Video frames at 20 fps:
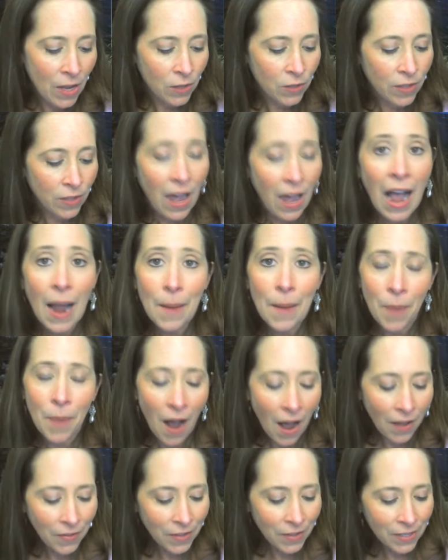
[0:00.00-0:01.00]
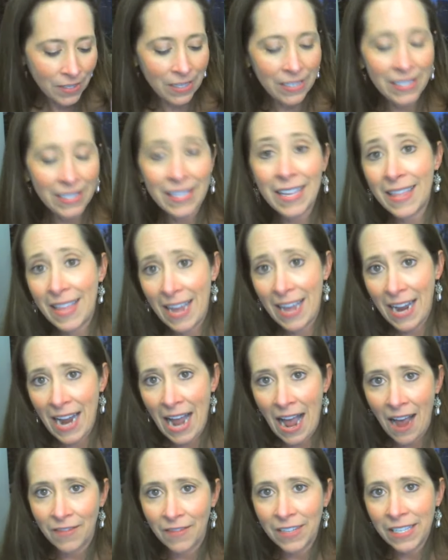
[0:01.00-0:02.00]
The hypothesis that they
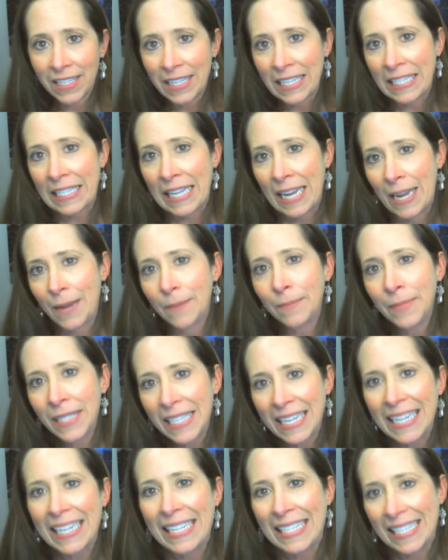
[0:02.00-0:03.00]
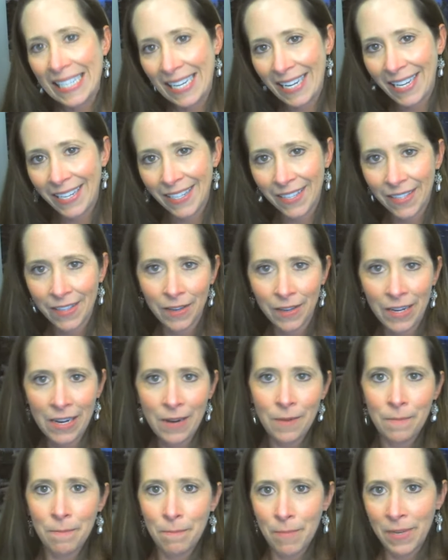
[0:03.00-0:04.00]
have is these MDCs,
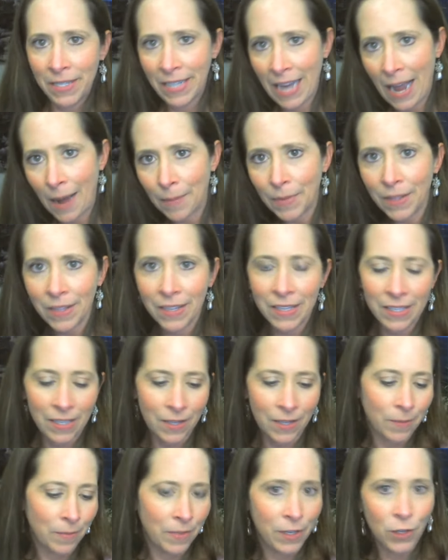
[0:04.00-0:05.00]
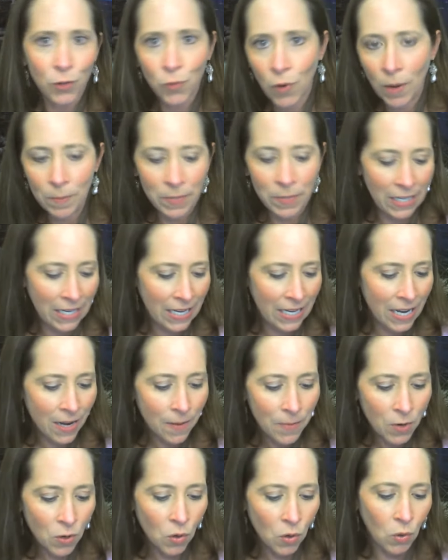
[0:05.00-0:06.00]
the metabolism disrupting
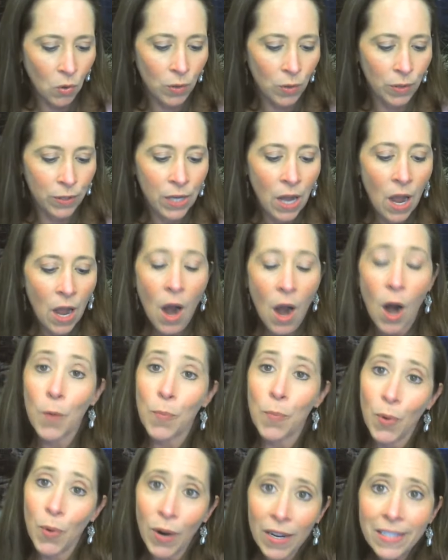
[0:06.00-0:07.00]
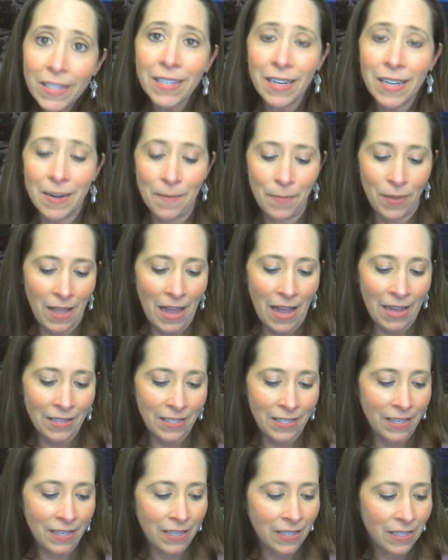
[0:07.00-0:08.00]
chemicals, are present in
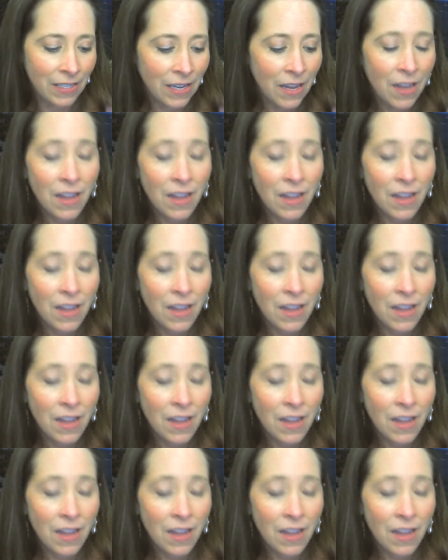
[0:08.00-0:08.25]
plastics,